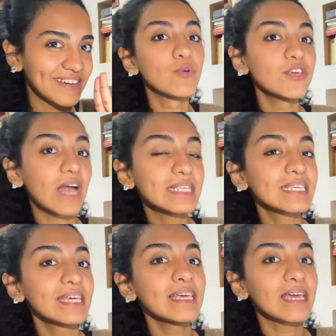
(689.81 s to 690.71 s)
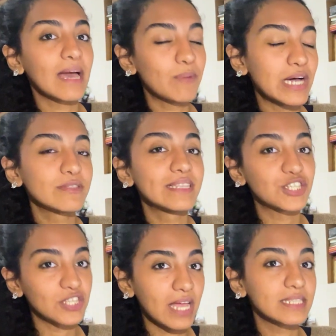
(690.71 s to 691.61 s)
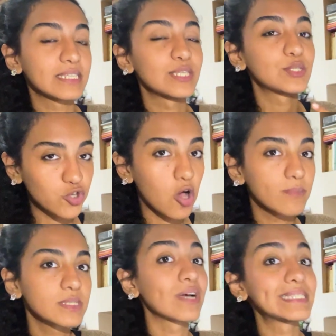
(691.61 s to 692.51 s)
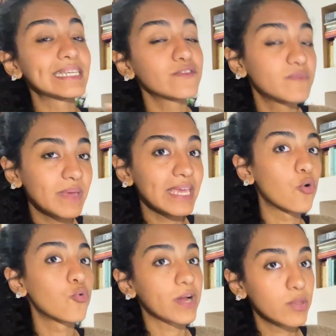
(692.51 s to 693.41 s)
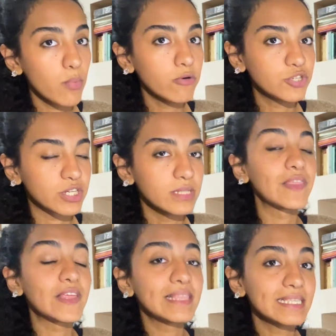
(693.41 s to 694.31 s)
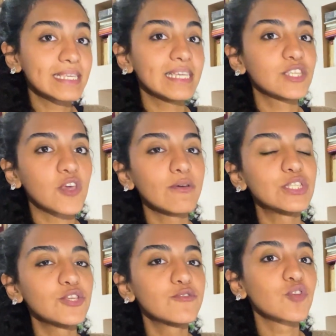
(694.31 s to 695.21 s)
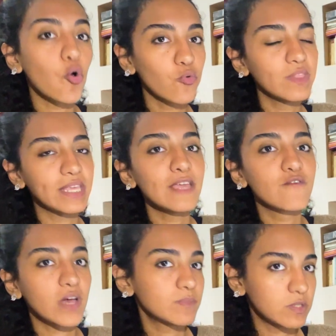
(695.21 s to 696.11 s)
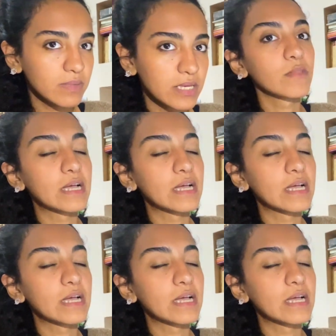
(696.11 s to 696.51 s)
When you're asking about nationalities, jobs, a state of being, or an emotion, then in this case you're going to use only verb to be.